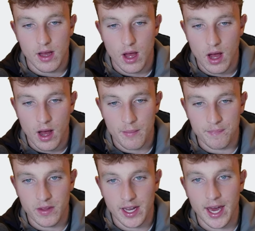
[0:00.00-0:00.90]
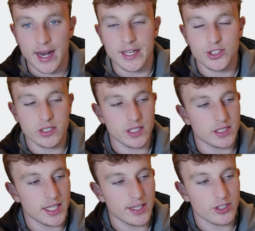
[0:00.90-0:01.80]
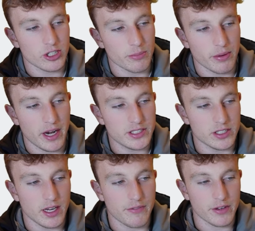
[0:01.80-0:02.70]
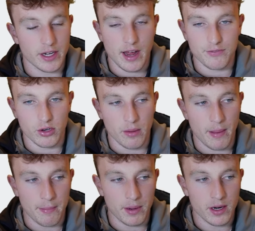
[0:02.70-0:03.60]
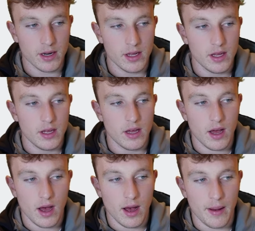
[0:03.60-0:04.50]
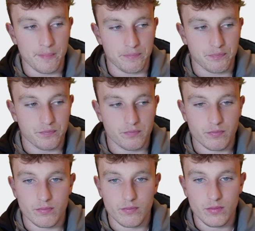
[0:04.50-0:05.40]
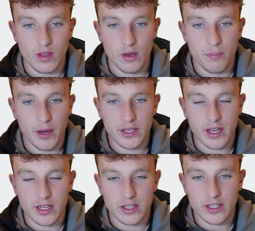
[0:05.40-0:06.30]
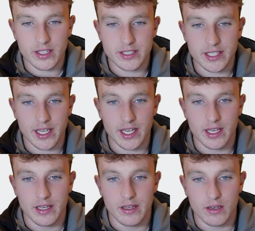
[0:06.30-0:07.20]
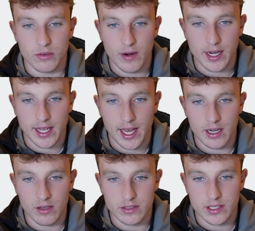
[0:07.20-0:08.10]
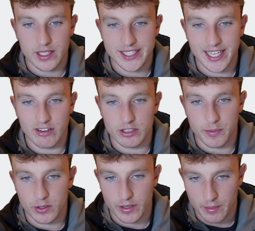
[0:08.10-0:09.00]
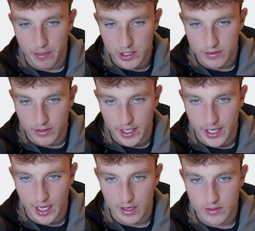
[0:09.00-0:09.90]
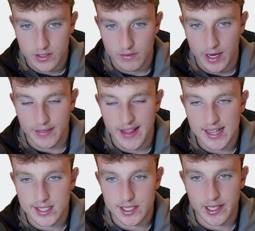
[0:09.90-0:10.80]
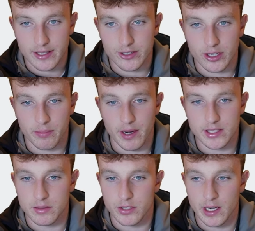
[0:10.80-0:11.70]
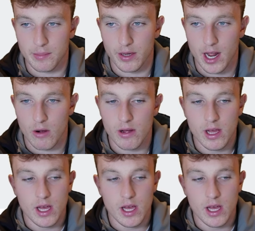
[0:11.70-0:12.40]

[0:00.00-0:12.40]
Again, it's just a signature and price you're definitely going to have to remember. But you can clearly see red candles sandwiched between a bunch of green candles, right? That's the signature and price I'm trying to point out.